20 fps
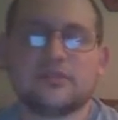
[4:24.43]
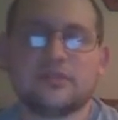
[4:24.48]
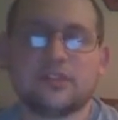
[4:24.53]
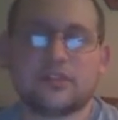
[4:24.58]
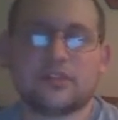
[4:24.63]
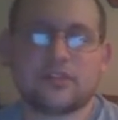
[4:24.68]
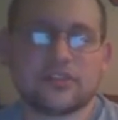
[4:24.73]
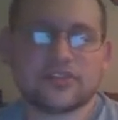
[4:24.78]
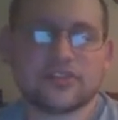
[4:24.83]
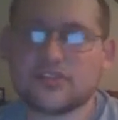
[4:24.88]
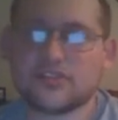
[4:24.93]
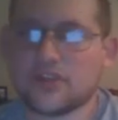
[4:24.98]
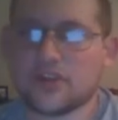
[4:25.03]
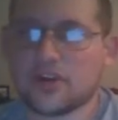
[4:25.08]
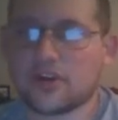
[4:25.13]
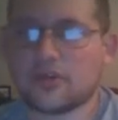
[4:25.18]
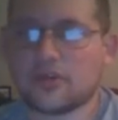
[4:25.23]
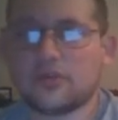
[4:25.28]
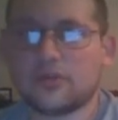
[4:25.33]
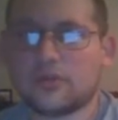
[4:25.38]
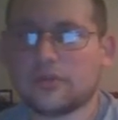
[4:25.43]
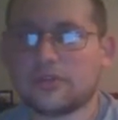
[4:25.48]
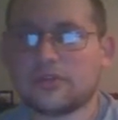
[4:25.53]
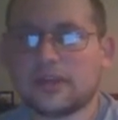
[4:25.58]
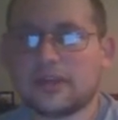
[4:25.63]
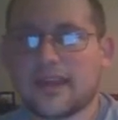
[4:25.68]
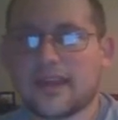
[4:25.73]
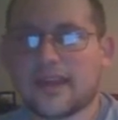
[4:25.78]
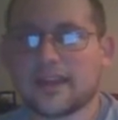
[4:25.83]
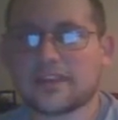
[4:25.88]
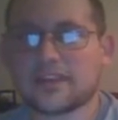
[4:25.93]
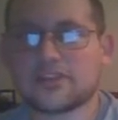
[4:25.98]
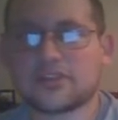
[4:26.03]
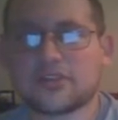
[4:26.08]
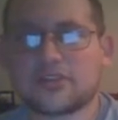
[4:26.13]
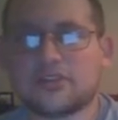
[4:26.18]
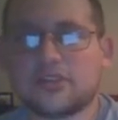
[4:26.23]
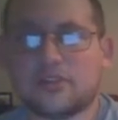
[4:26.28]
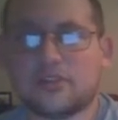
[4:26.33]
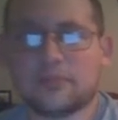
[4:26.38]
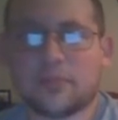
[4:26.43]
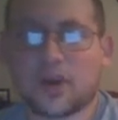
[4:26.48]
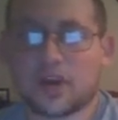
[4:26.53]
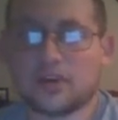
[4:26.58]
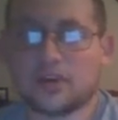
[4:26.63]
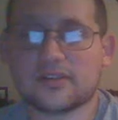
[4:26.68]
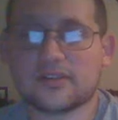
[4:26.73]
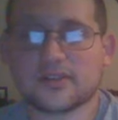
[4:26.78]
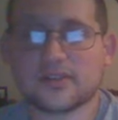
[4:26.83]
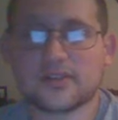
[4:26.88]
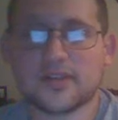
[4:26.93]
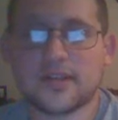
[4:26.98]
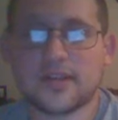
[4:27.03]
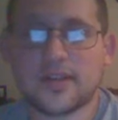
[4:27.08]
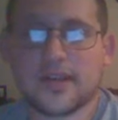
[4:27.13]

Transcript: There is no external parts